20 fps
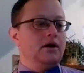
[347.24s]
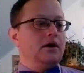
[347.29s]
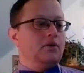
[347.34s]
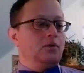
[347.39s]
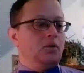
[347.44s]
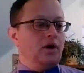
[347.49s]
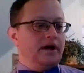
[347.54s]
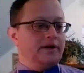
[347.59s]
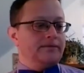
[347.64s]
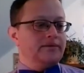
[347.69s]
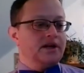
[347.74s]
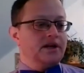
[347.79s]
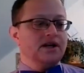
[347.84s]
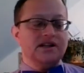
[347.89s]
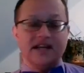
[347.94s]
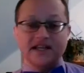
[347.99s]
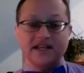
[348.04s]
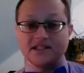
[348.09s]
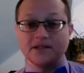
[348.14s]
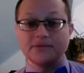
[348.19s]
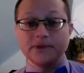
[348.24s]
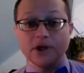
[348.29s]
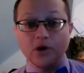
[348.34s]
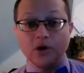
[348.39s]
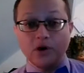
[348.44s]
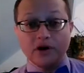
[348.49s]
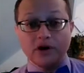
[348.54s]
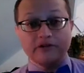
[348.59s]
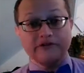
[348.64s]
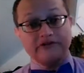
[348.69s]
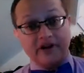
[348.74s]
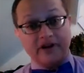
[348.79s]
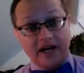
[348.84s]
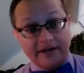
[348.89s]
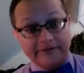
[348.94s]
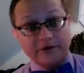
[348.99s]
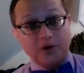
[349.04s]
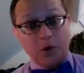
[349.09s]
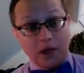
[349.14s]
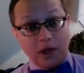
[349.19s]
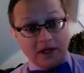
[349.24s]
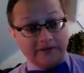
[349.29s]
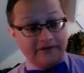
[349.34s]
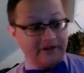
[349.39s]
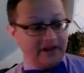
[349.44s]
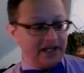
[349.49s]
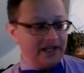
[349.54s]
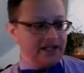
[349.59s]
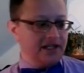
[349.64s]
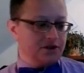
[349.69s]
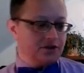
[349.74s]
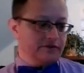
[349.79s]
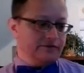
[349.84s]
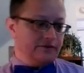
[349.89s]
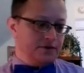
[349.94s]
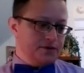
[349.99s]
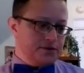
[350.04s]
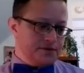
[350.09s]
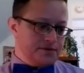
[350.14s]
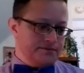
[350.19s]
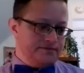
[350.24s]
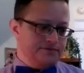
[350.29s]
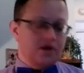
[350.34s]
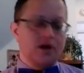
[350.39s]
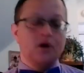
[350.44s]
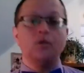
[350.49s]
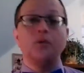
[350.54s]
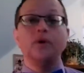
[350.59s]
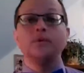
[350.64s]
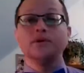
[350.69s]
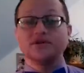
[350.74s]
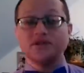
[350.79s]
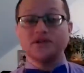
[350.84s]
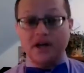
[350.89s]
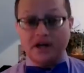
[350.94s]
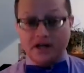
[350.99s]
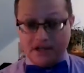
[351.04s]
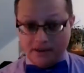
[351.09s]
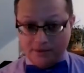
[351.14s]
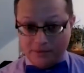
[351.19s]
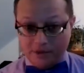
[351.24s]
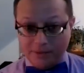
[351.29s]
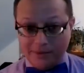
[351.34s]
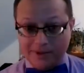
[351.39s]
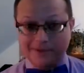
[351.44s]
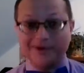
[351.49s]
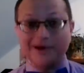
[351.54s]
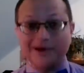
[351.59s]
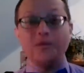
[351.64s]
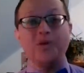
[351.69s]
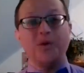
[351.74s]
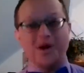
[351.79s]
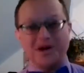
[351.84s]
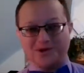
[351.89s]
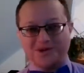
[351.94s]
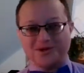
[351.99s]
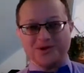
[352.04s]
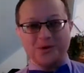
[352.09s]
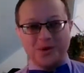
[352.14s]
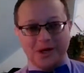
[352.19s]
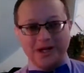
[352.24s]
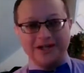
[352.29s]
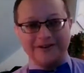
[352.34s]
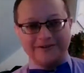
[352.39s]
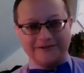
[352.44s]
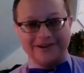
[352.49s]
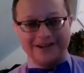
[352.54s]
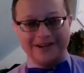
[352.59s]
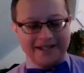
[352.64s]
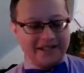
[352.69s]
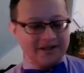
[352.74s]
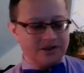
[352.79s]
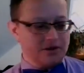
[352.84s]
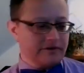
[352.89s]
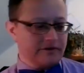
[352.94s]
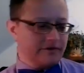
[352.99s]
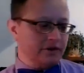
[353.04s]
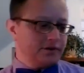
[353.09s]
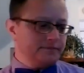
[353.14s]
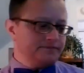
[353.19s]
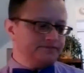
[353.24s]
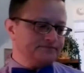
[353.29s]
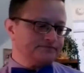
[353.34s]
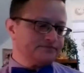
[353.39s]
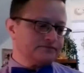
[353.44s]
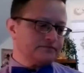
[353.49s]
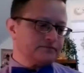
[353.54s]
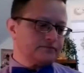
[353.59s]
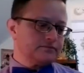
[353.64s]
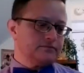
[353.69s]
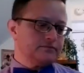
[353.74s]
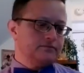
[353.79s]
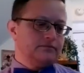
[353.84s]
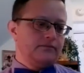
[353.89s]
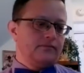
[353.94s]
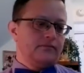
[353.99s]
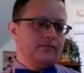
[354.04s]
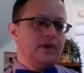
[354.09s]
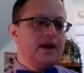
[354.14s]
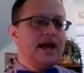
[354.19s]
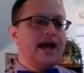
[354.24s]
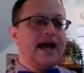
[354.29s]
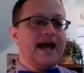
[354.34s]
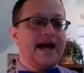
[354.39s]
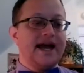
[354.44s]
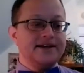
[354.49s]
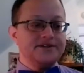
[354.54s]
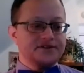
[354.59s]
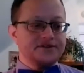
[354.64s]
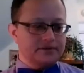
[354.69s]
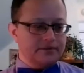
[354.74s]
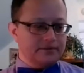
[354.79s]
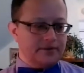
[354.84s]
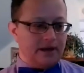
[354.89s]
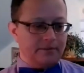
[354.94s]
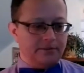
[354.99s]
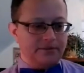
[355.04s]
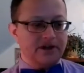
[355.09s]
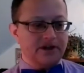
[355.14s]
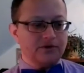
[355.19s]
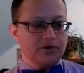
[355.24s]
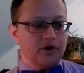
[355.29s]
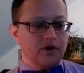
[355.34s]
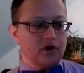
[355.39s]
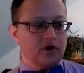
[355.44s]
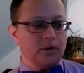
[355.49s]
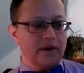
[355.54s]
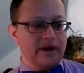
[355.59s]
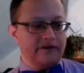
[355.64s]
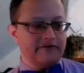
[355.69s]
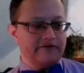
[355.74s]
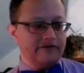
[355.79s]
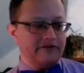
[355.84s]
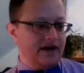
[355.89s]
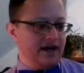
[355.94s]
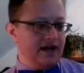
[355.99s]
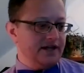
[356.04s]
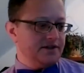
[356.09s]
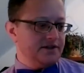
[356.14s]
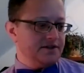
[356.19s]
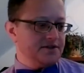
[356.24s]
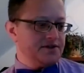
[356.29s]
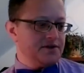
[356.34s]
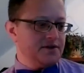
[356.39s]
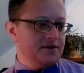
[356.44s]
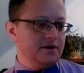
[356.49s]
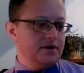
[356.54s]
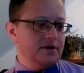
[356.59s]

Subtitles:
1, collect and record 5 qualifying intervals. We will talk in a moment about what is a qualifying interval as MP3 or WAV files.